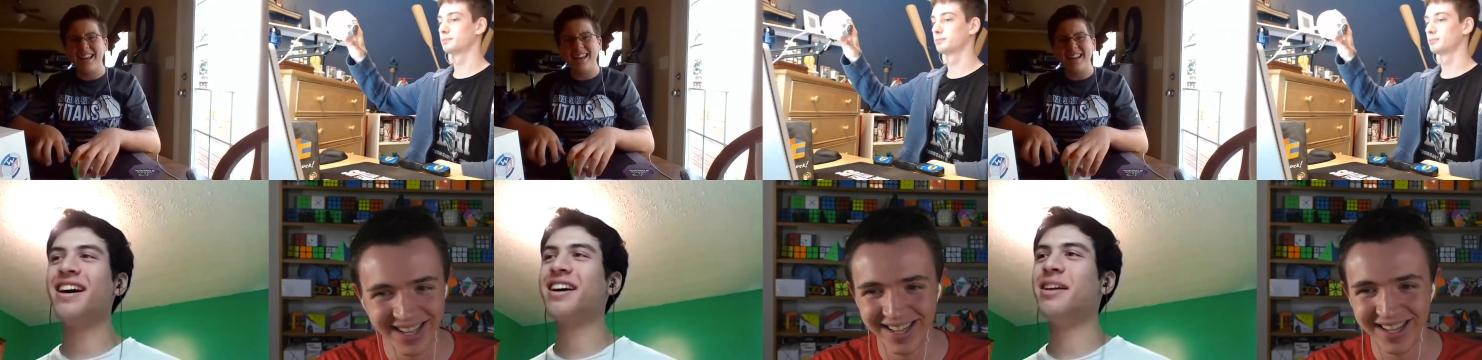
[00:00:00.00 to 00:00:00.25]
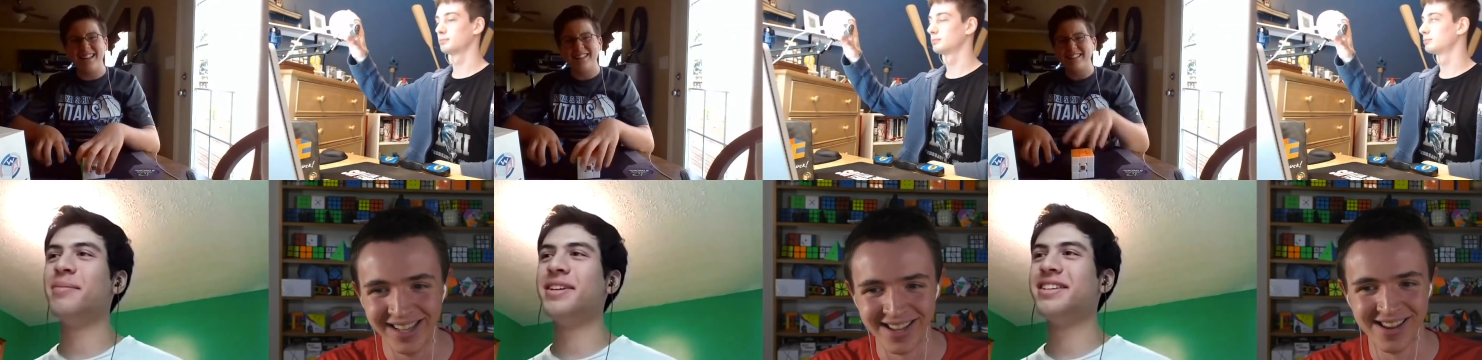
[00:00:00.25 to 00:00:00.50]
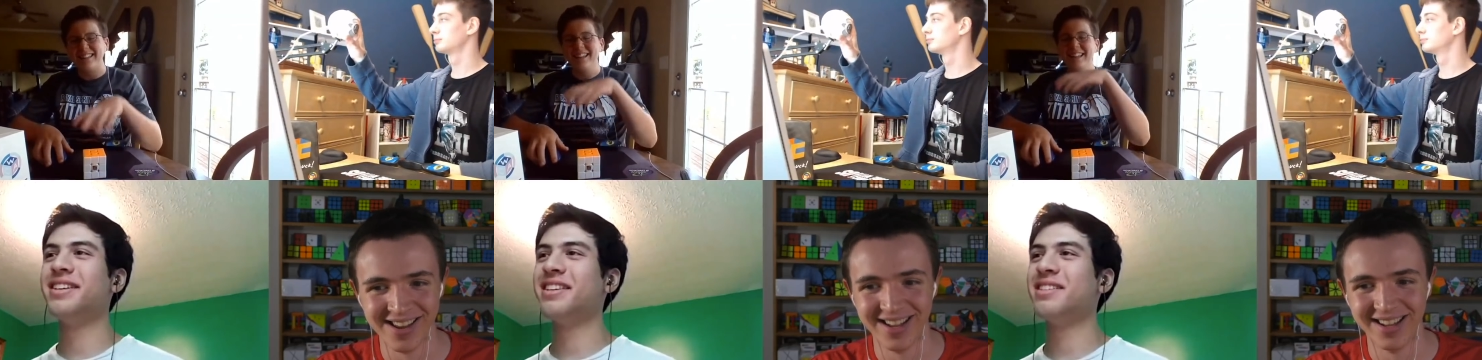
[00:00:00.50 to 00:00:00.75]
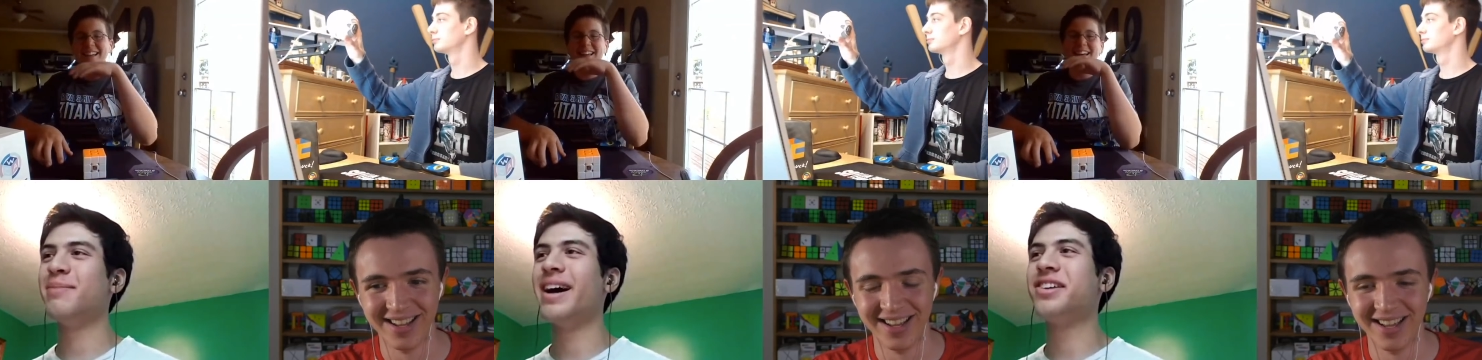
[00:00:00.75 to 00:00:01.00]
Speaker 1: come into this
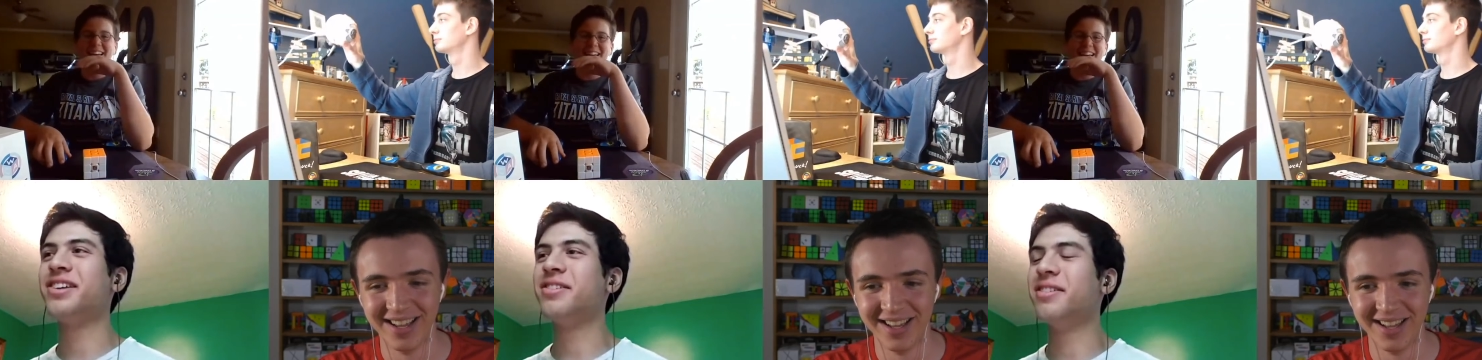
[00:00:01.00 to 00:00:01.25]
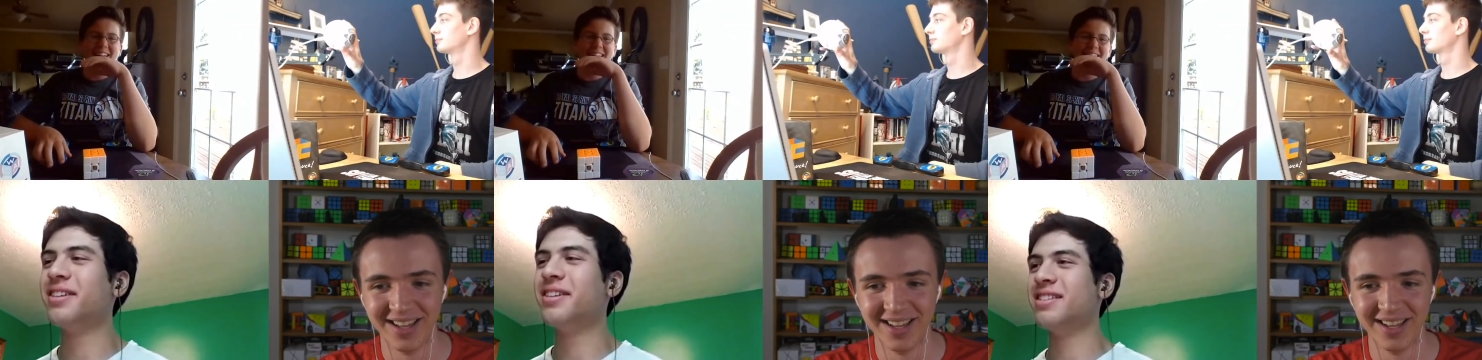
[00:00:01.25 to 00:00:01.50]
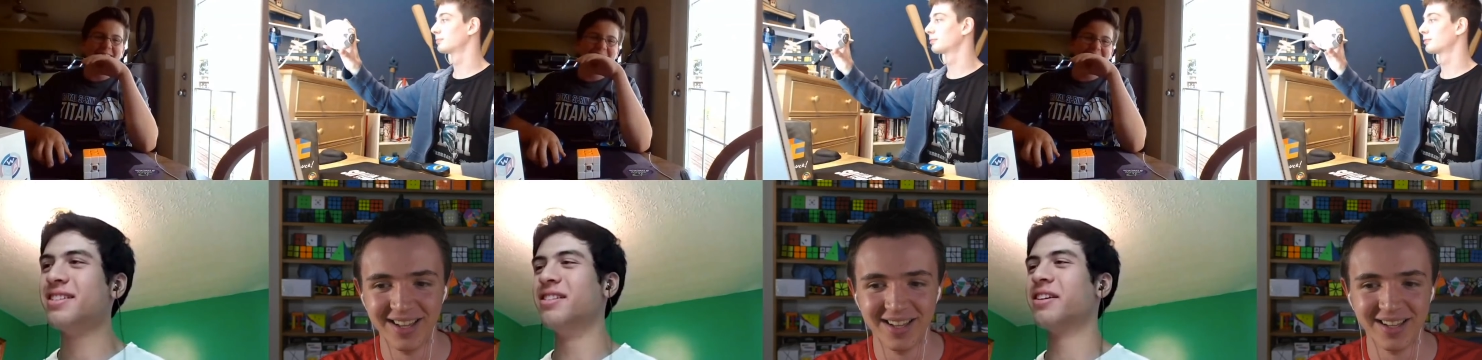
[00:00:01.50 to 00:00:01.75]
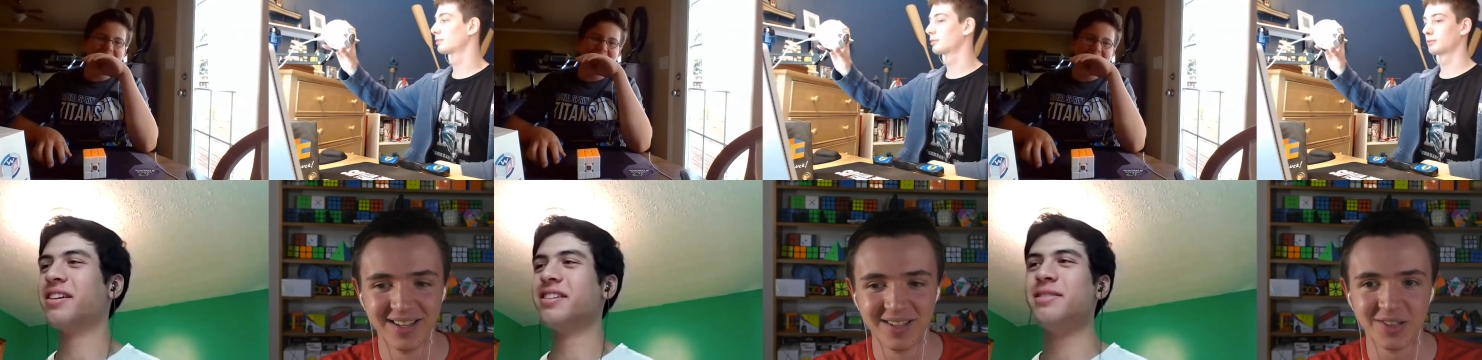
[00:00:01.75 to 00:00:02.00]
match
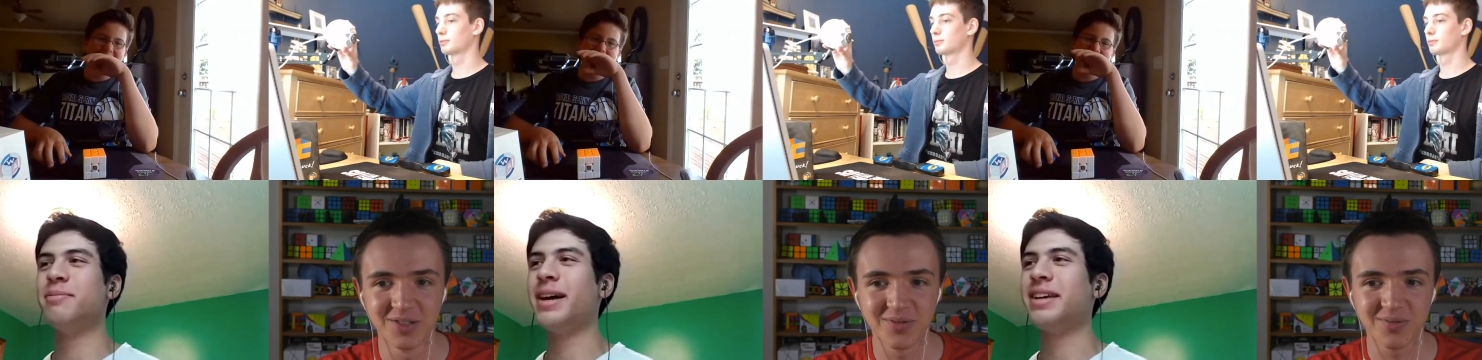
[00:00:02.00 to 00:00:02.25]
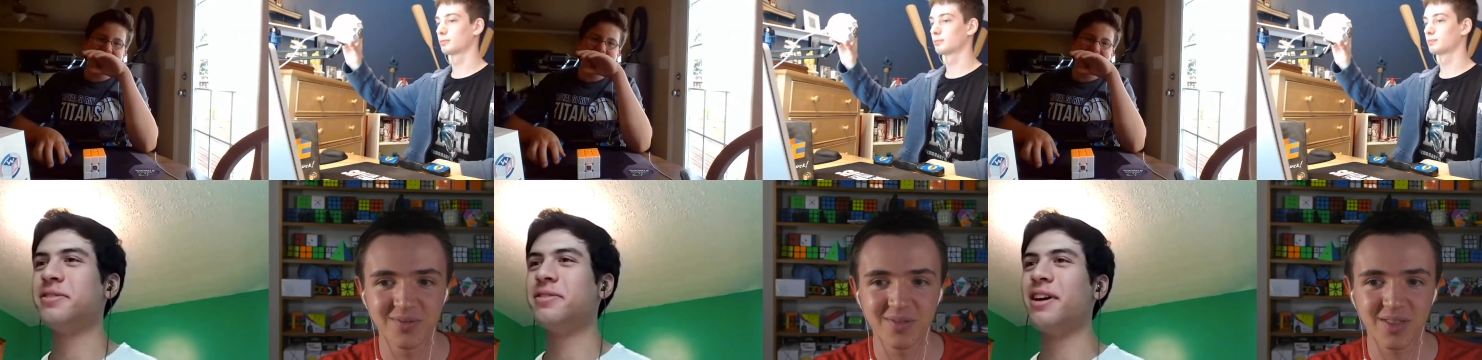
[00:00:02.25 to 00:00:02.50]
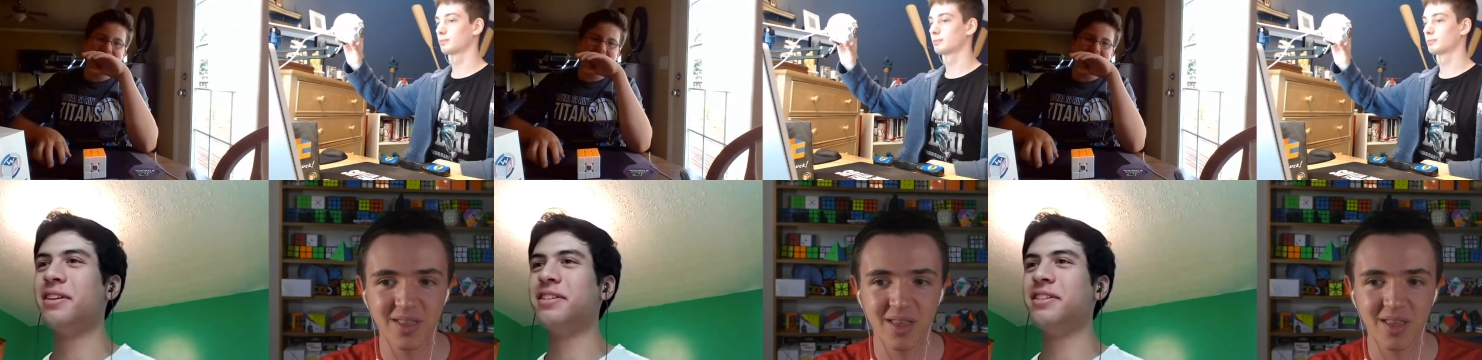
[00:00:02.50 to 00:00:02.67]
looking to mess around. He